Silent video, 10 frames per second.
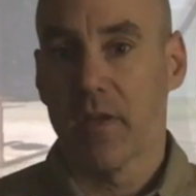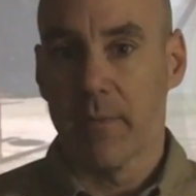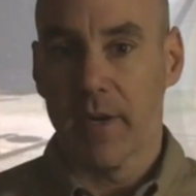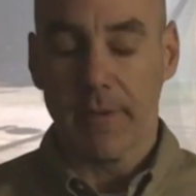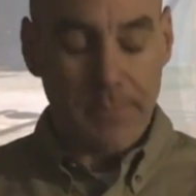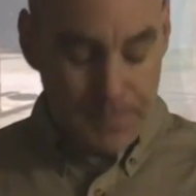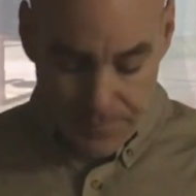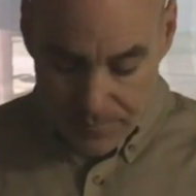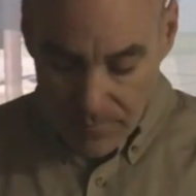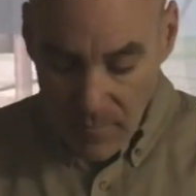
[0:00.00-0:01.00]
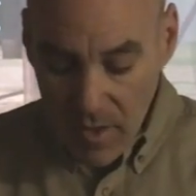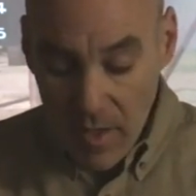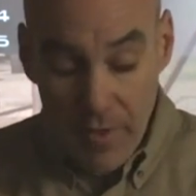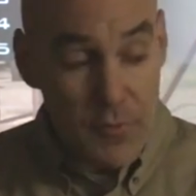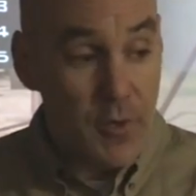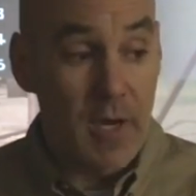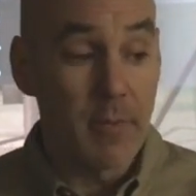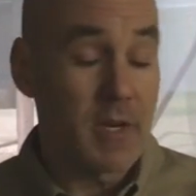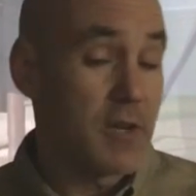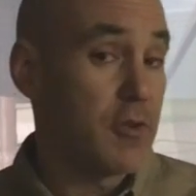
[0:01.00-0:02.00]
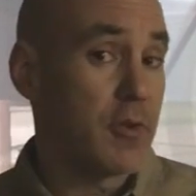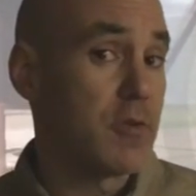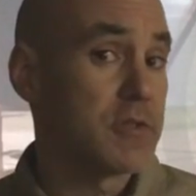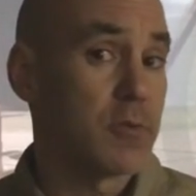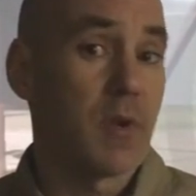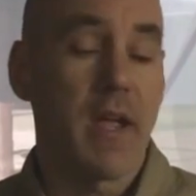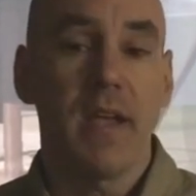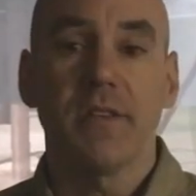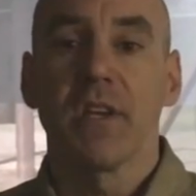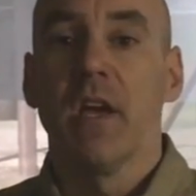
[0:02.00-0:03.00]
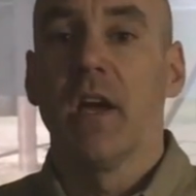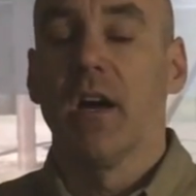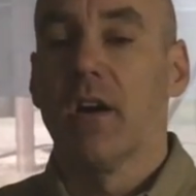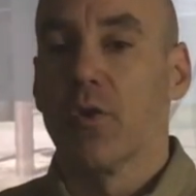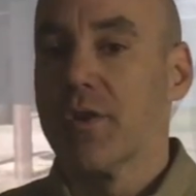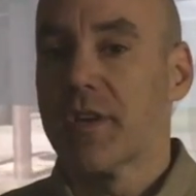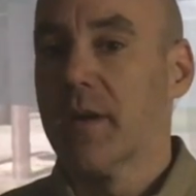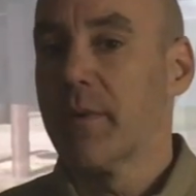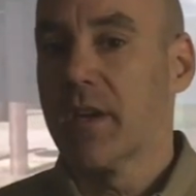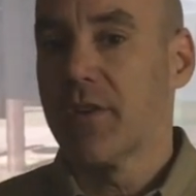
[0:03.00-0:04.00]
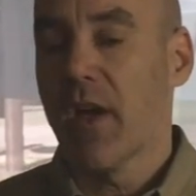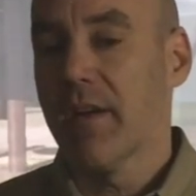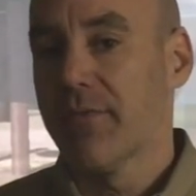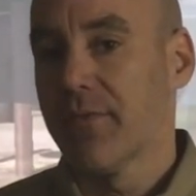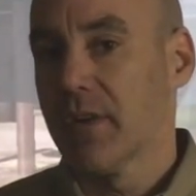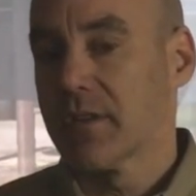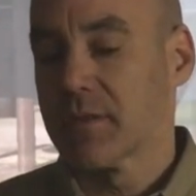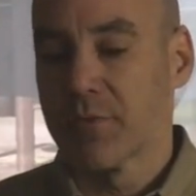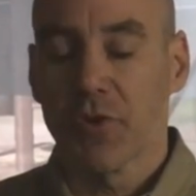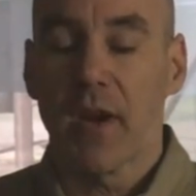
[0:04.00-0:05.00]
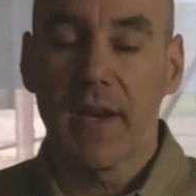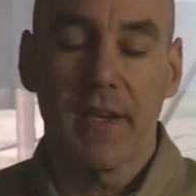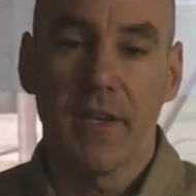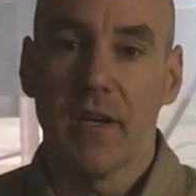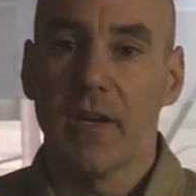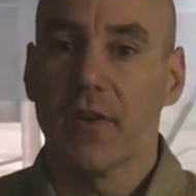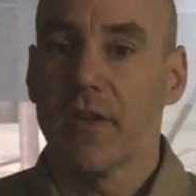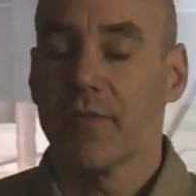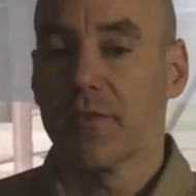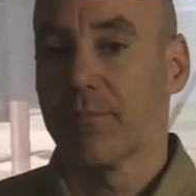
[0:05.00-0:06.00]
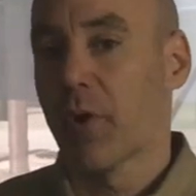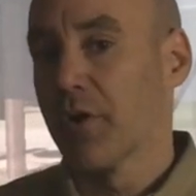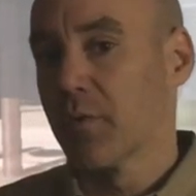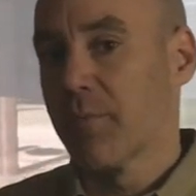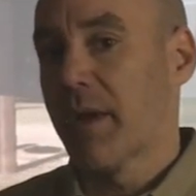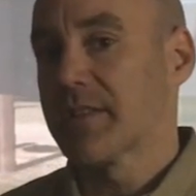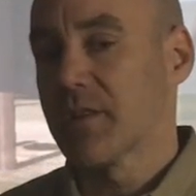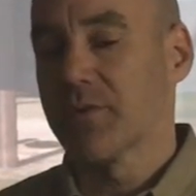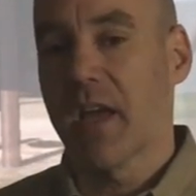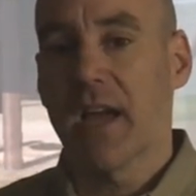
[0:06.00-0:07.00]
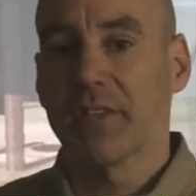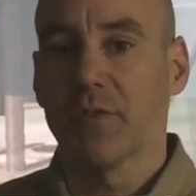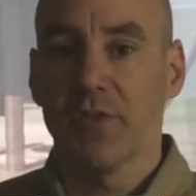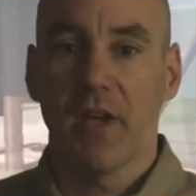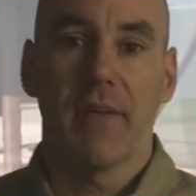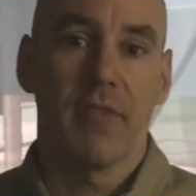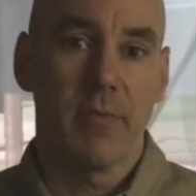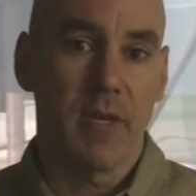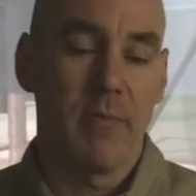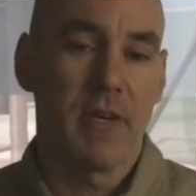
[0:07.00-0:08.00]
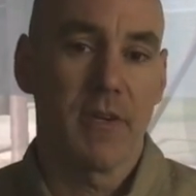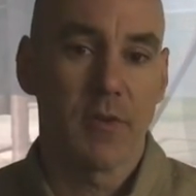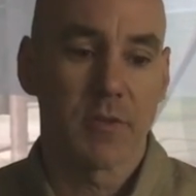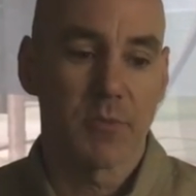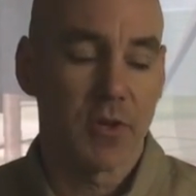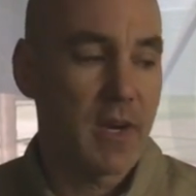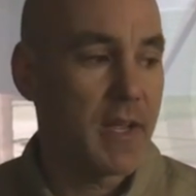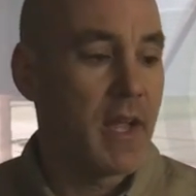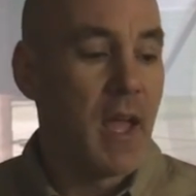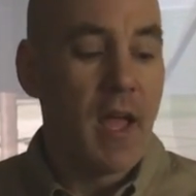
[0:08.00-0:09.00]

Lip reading: limited. If you come in and you use the range, or you come in and you have some training done, or you partner with Bastogne Tactical and you have them come in and do some training,